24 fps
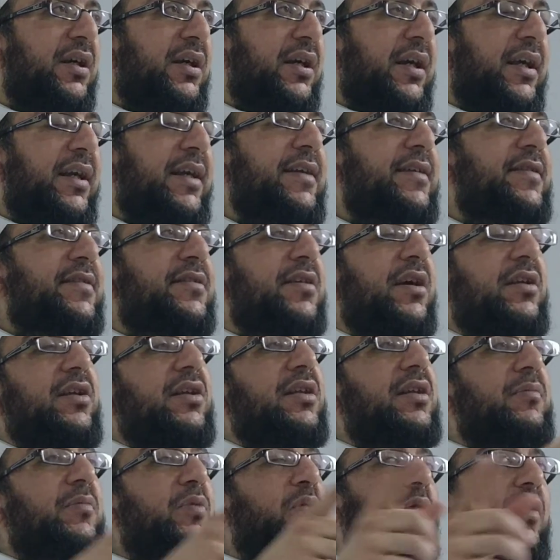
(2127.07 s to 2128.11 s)
He studied the
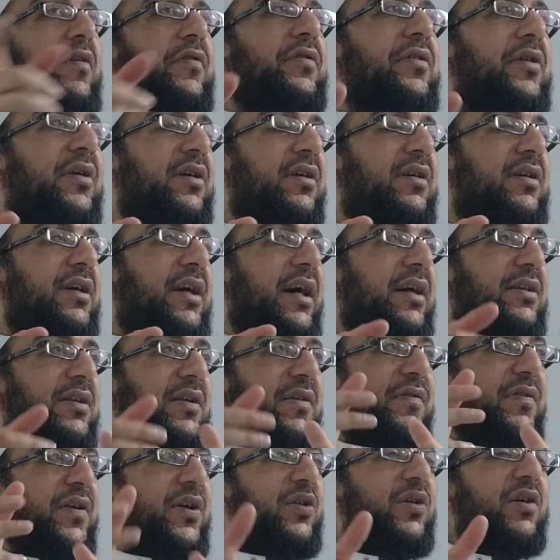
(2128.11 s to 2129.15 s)
Muwatta at the
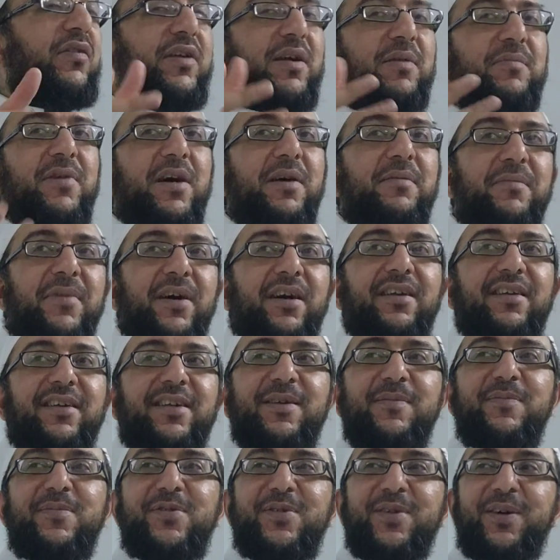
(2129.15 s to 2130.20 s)
feet of Imam Malik
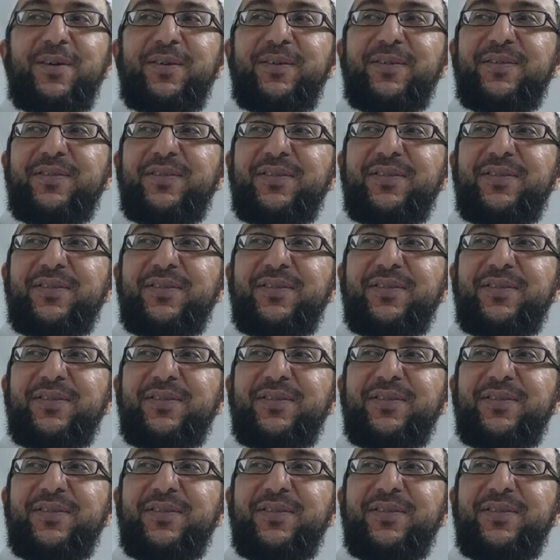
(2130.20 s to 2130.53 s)
himself.